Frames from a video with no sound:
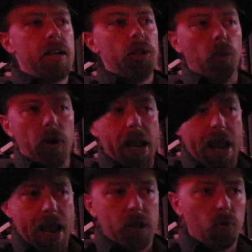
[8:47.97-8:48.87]
that were
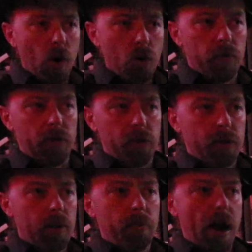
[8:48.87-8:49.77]
hand woven
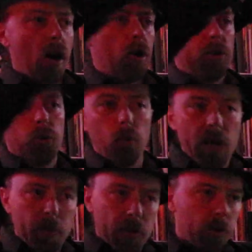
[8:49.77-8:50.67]
by all these
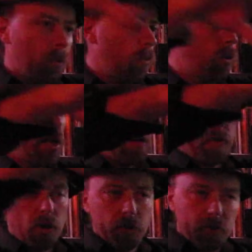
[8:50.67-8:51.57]
women that would weave
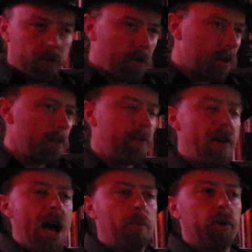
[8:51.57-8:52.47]
all this fucking
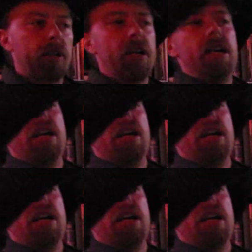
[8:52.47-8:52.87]
fabric